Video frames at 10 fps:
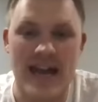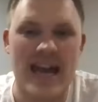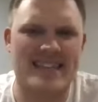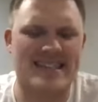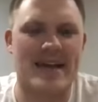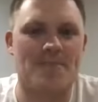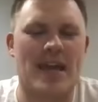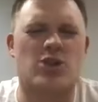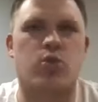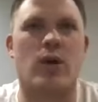It's
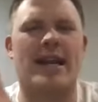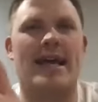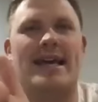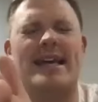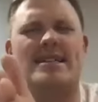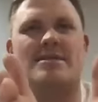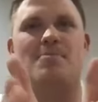when it gets